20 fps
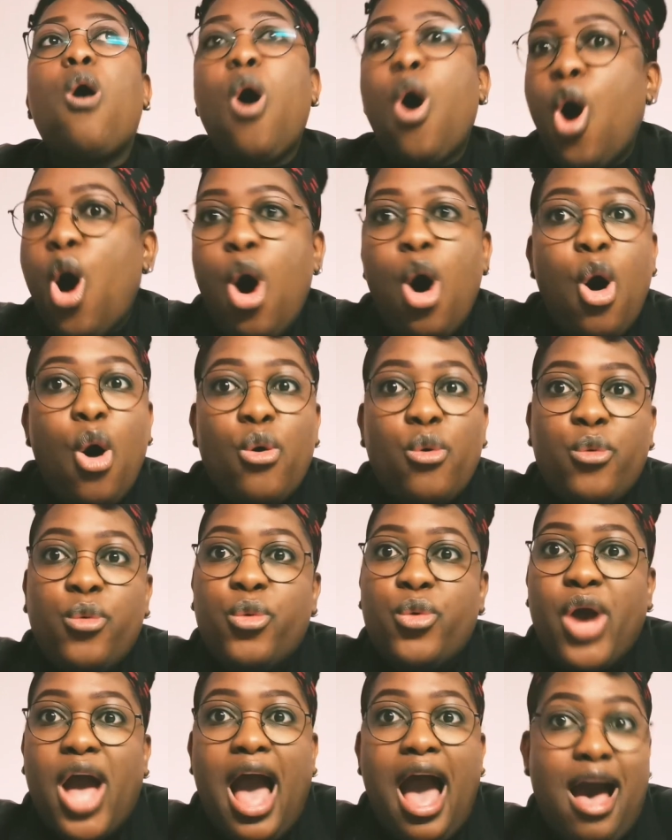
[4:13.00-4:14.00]

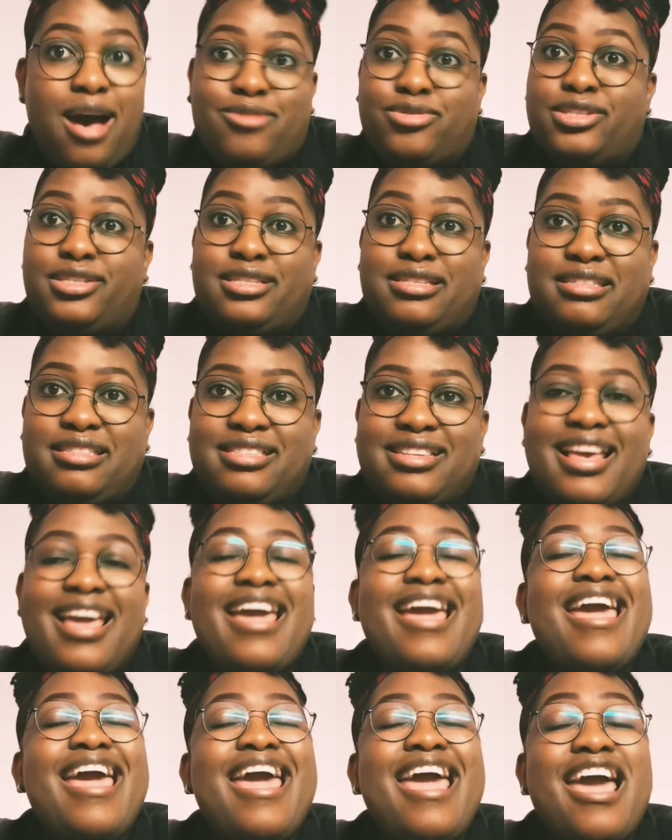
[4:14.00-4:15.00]
all houses,
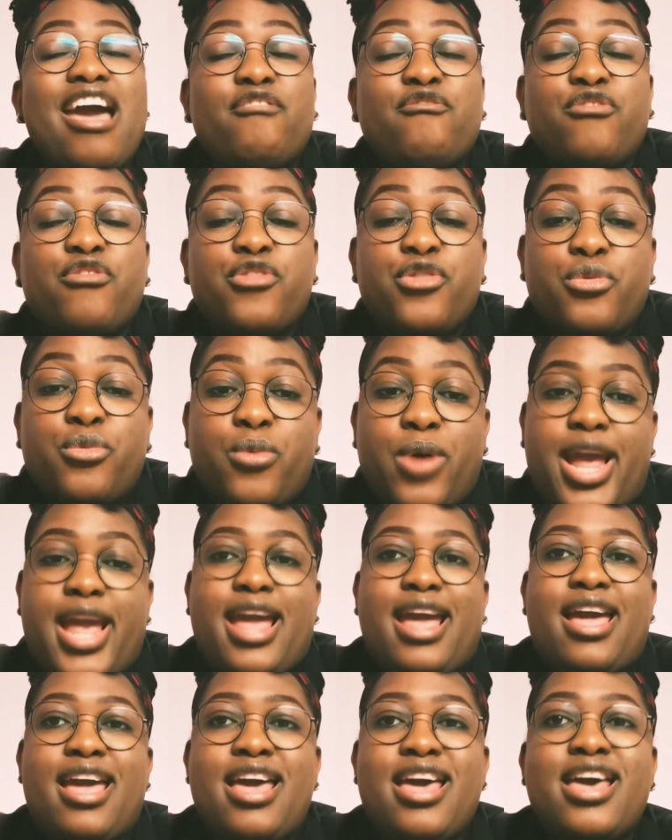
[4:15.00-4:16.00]

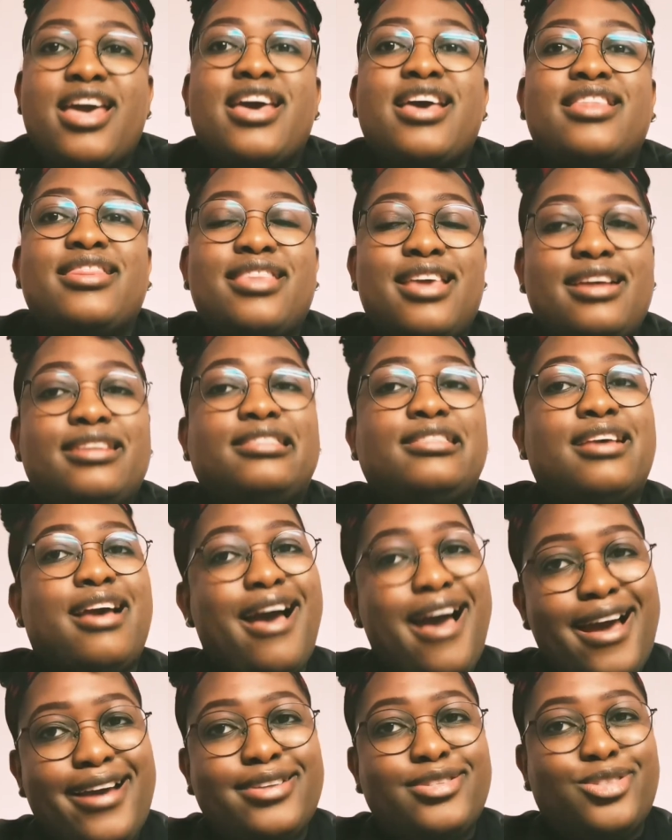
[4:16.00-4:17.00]
everywhere, there is a
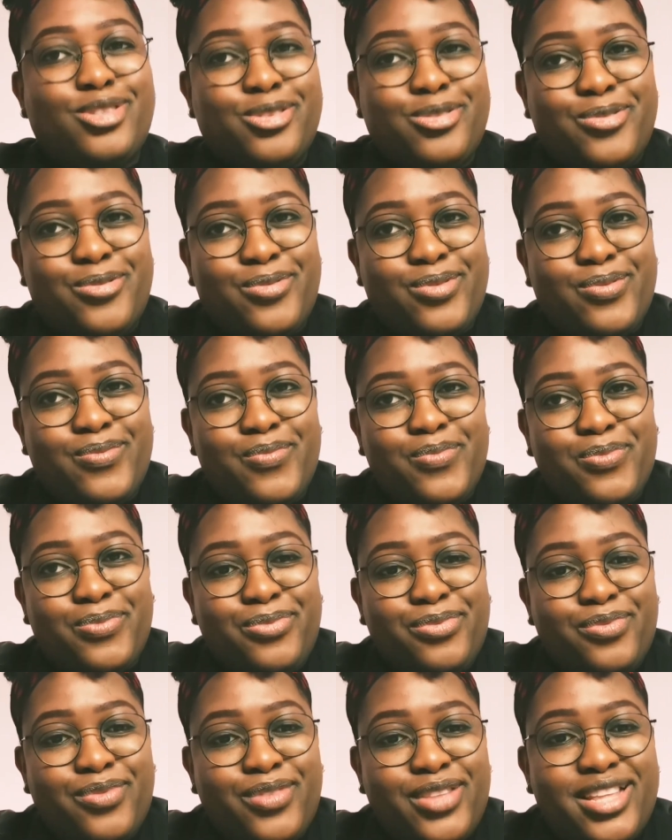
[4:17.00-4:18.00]
Heizung.
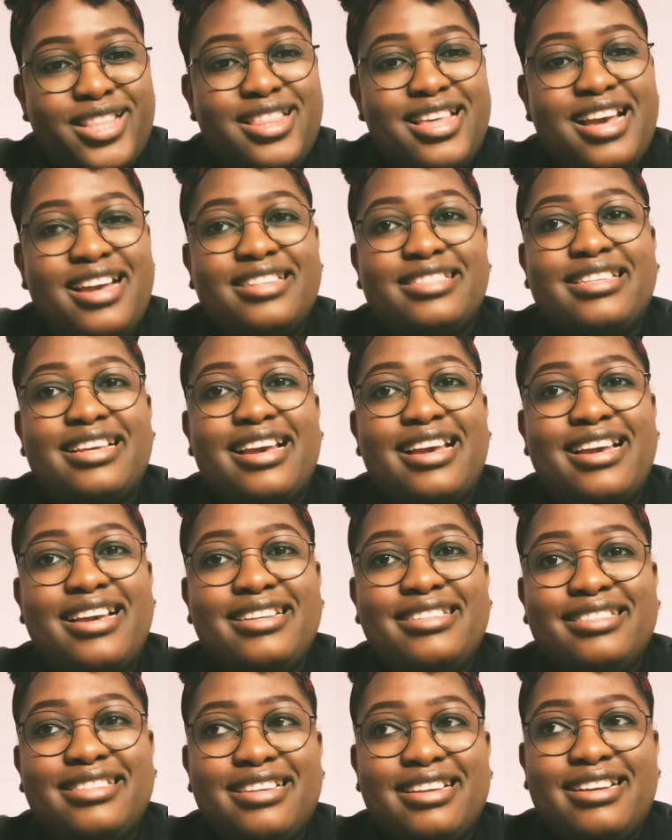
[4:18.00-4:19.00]
There is a
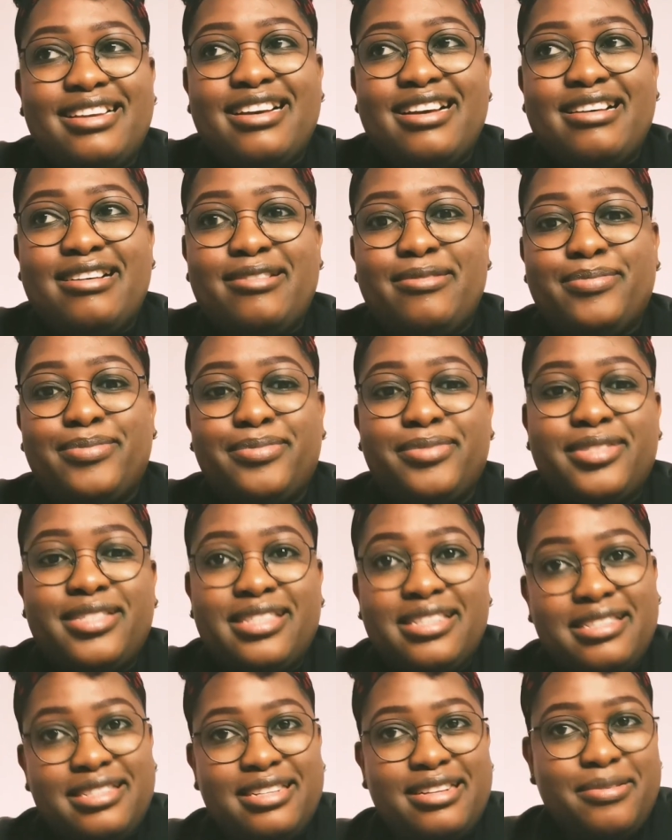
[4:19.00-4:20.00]
heating
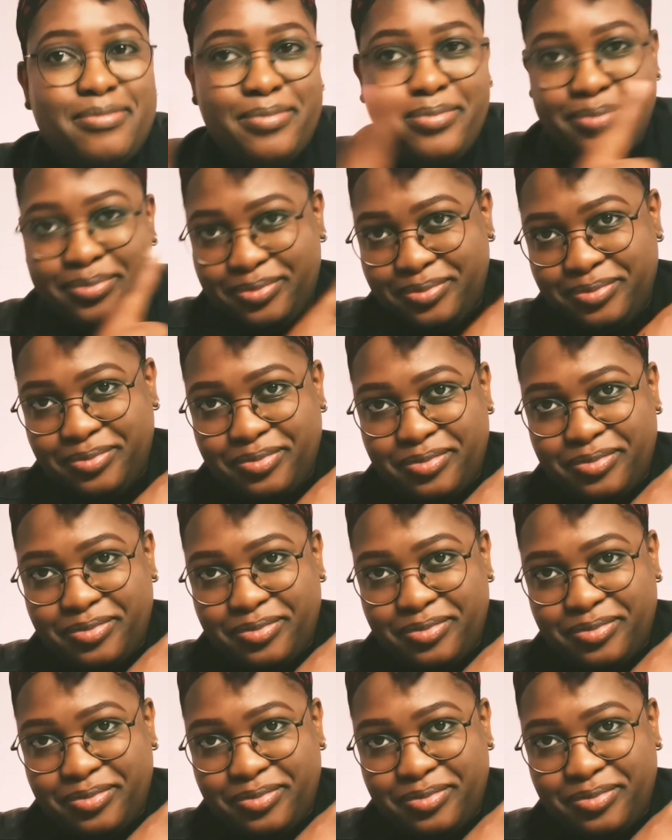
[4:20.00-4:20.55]
system.